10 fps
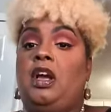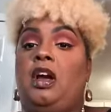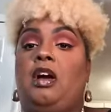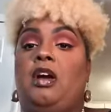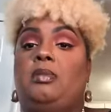
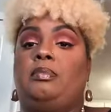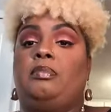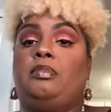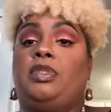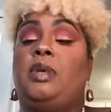
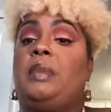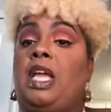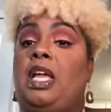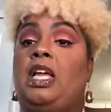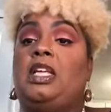To
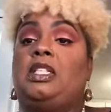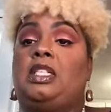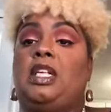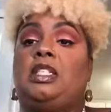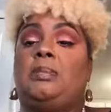me,
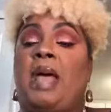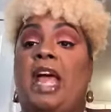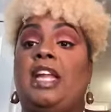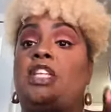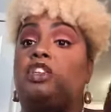it's
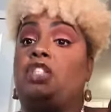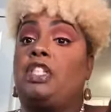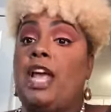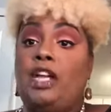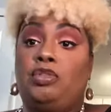matte. It looks
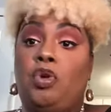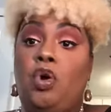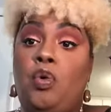natural.